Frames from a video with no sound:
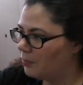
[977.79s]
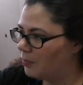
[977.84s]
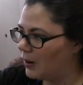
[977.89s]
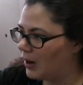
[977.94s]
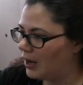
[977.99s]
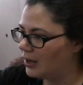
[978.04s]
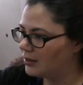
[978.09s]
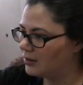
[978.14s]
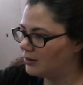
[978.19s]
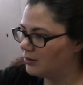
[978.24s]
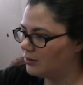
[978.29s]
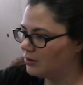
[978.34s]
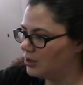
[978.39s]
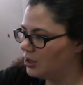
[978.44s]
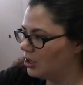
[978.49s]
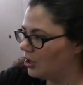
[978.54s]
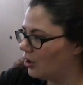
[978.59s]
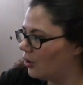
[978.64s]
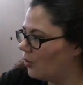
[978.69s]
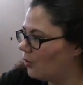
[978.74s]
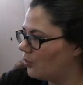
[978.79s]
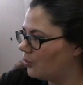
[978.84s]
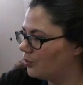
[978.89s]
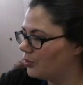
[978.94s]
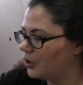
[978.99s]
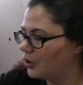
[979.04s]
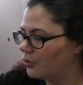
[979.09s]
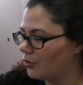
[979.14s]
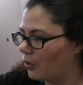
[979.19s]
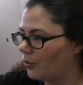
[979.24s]
But, you know,
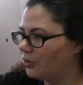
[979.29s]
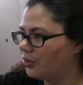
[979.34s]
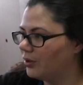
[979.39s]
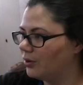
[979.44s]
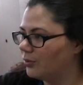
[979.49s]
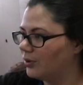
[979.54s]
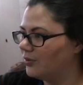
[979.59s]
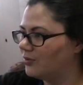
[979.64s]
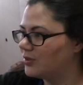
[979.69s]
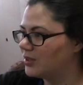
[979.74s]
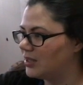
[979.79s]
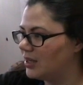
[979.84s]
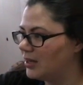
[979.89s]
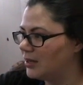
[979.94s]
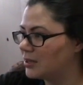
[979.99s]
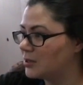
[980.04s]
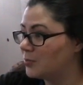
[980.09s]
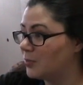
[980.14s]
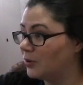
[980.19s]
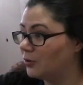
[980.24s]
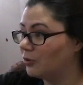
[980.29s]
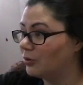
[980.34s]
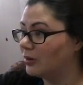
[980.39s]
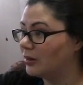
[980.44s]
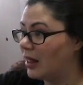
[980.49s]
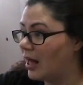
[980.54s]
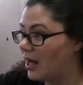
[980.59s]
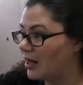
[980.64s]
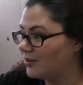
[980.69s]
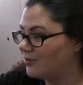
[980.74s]
the growth that we've seen has been a
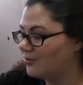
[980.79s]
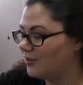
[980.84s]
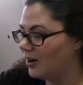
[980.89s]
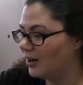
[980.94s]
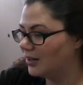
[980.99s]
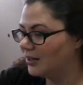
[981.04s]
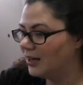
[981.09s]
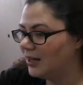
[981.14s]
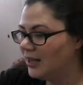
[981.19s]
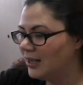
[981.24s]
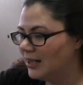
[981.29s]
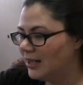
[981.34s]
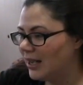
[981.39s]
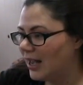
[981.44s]
lot of fun.